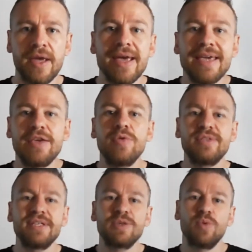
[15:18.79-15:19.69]
He
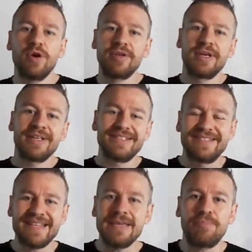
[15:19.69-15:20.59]
uses the word
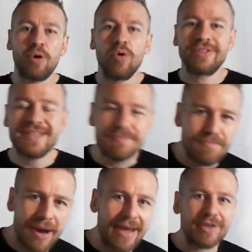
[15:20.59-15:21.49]
deep, or deep
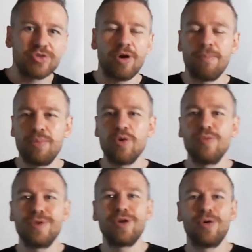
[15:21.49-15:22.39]
mic drop, boom,
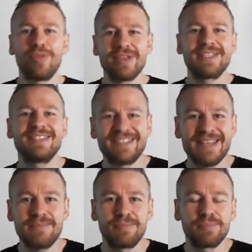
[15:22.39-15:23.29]
you know, this is
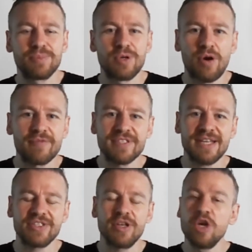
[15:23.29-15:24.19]
deep
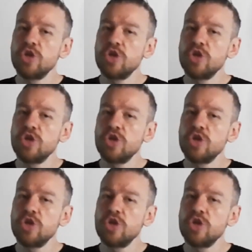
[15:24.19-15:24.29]
conversation.